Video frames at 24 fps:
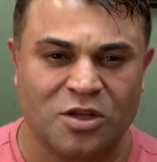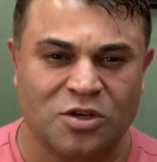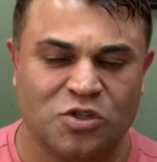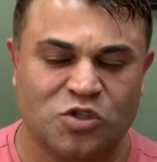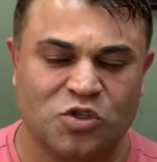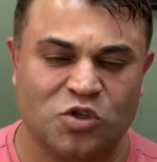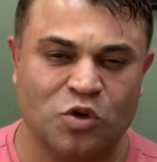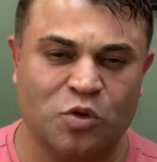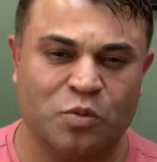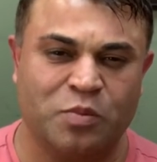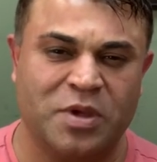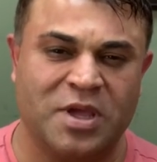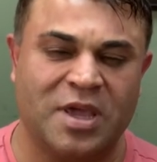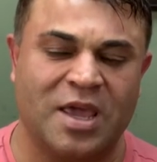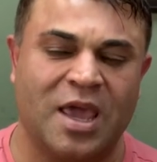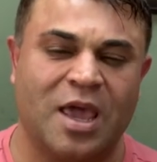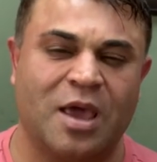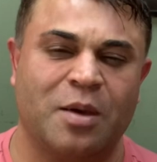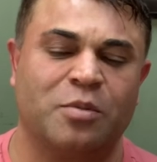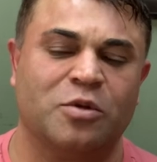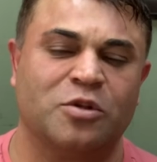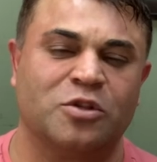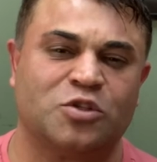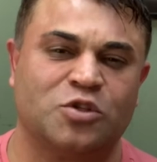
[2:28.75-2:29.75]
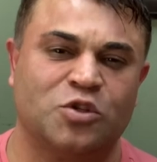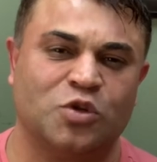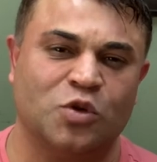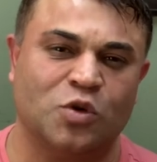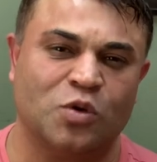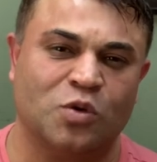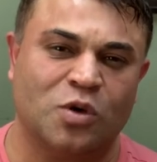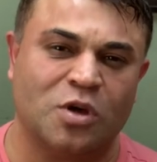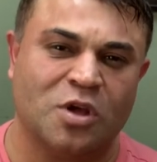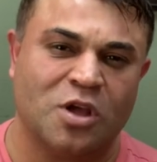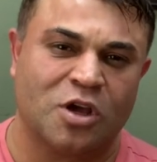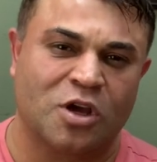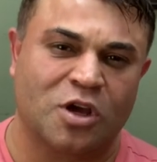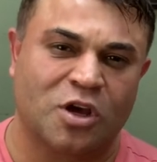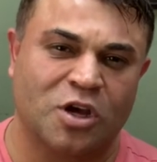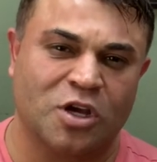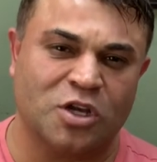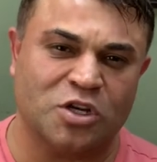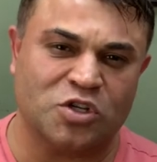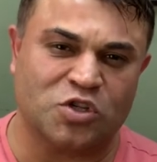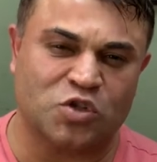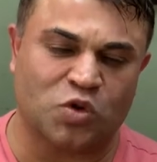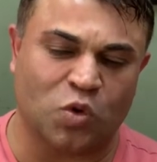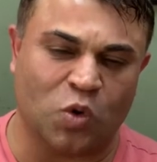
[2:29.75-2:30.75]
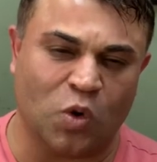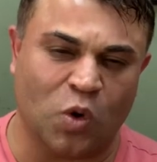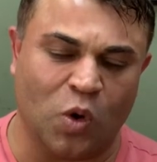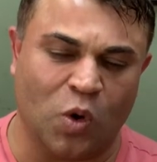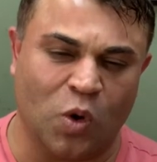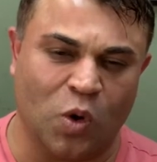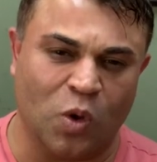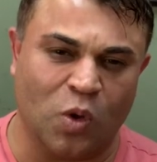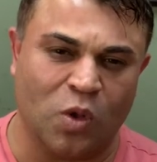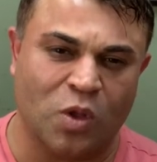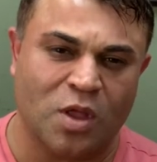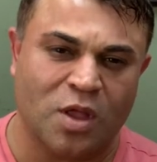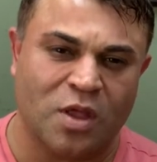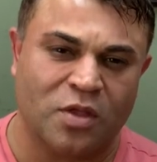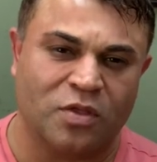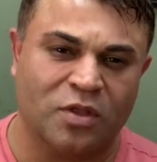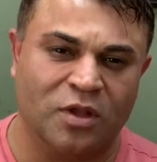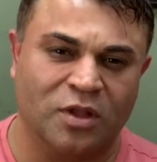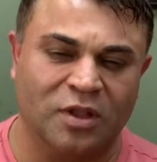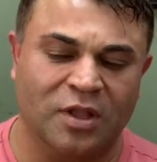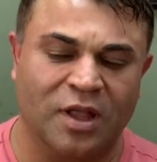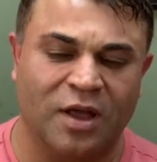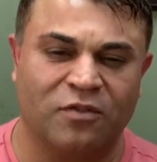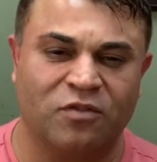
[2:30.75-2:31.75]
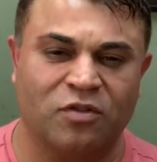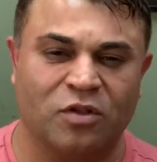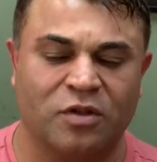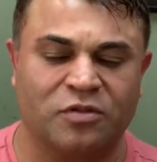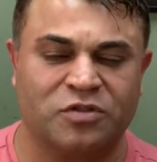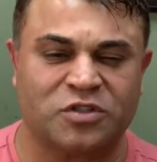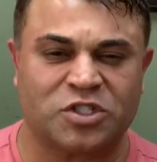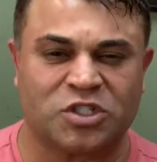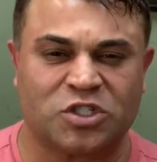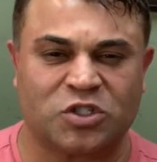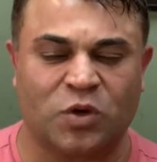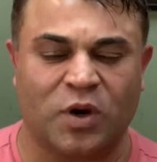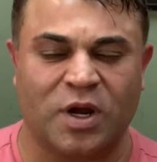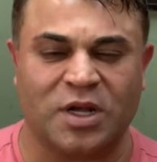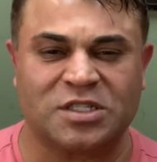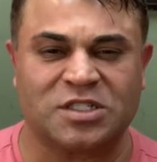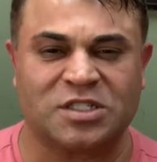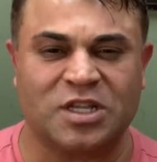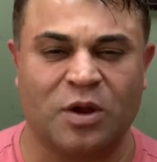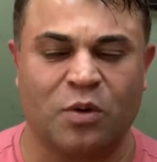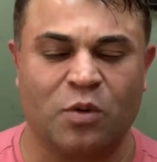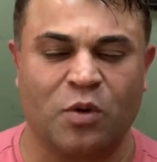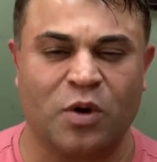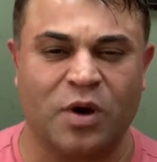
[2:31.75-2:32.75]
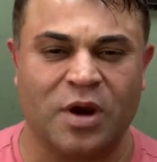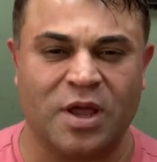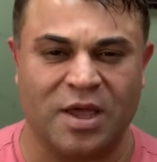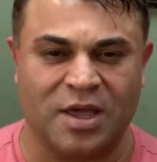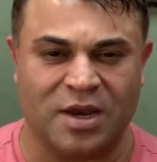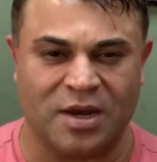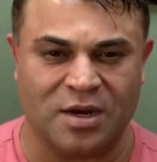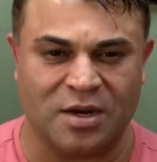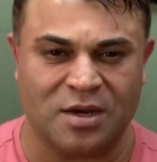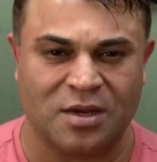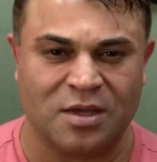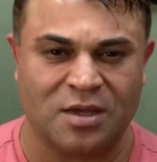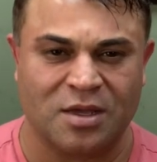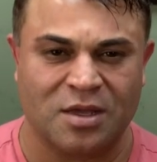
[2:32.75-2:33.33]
to be able to control the level of stress they were in.